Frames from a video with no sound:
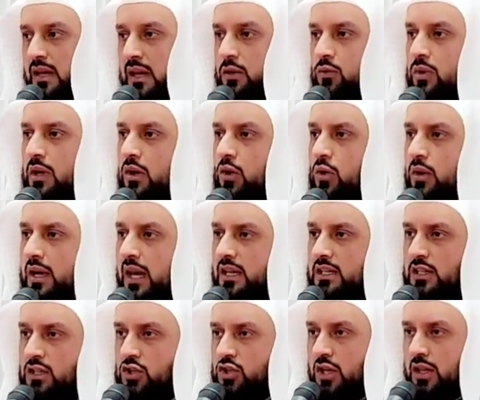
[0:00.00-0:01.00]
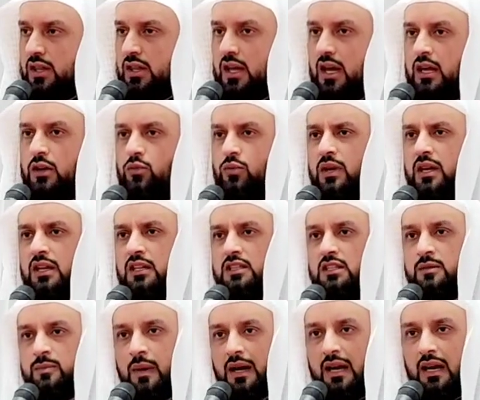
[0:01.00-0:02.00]
and we look at each other and we
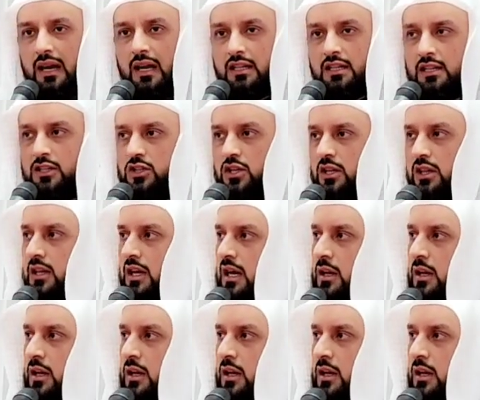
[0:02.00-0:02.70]
smile at each other,